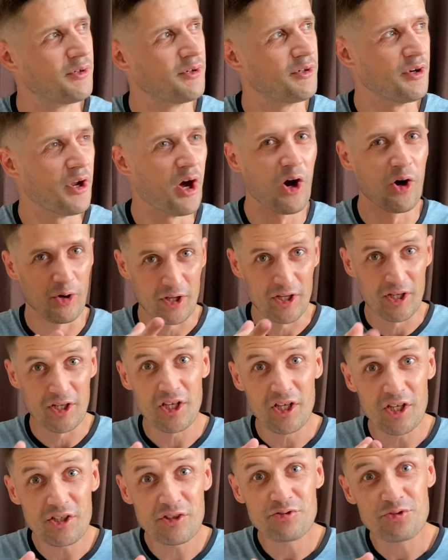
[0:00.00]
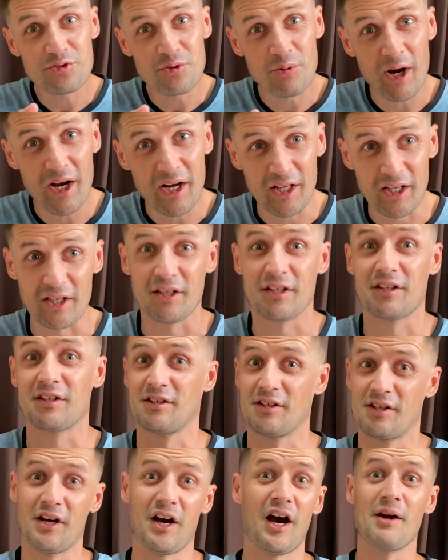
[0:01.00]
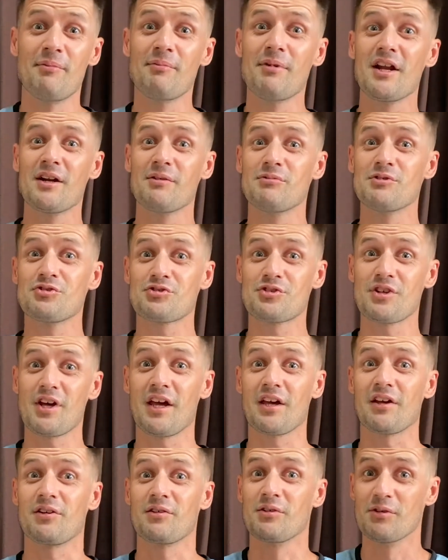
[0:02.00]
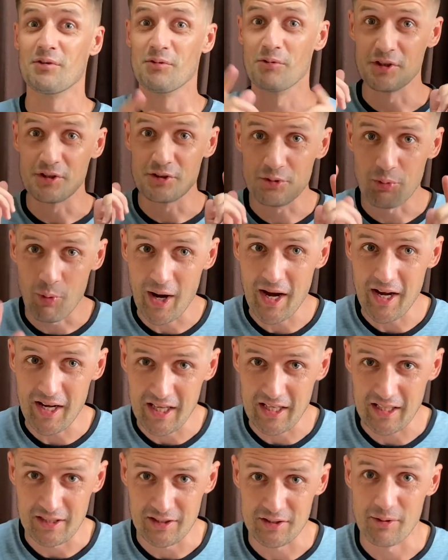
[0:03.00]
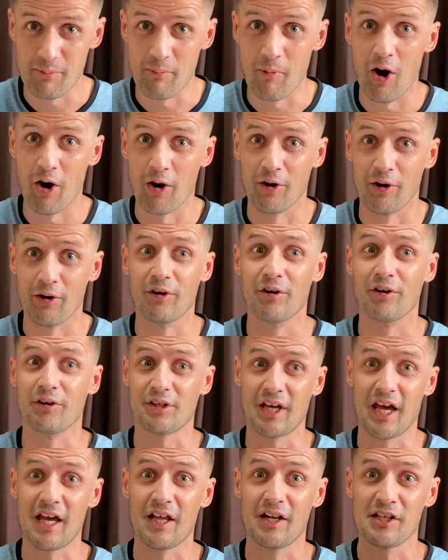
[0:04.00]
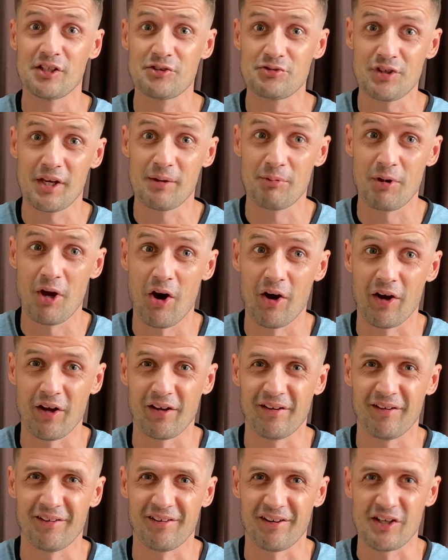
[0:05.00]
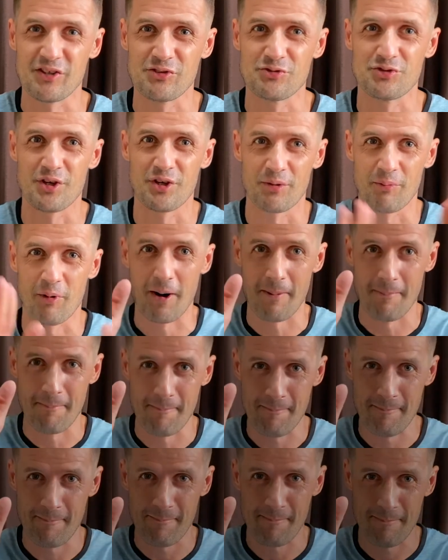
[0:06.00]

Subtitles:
No, it is 20. I made a mistake. 20 tomorrow. Okay, let's keep going. Okay, see you tomorrow.